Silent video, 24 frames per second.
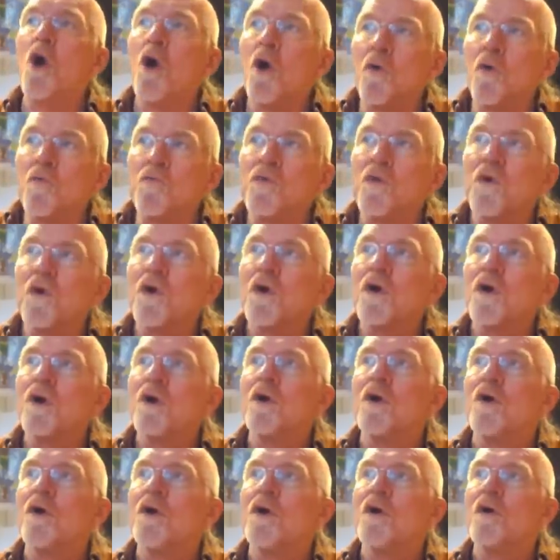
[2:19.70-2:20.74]
of
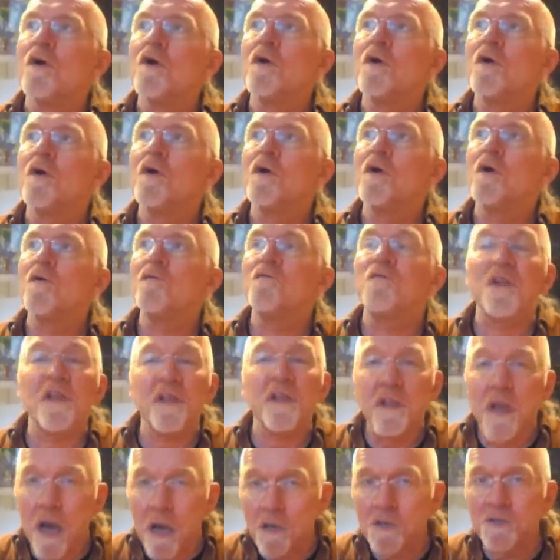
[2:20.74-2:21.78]
the
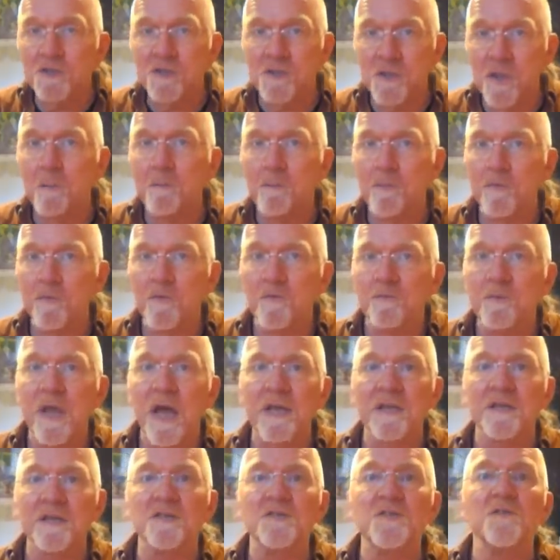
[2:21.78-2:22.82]
large number of
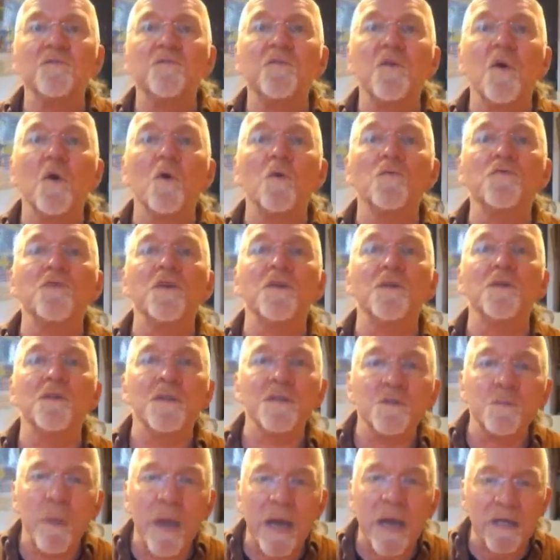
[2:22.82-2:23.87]
planets involved in
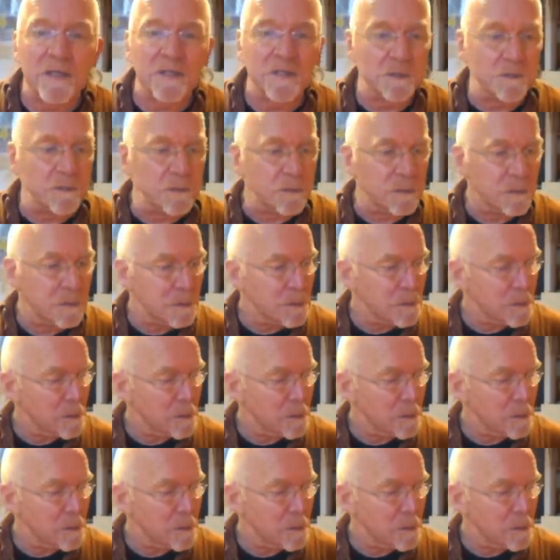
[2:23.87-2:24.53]
this pattern,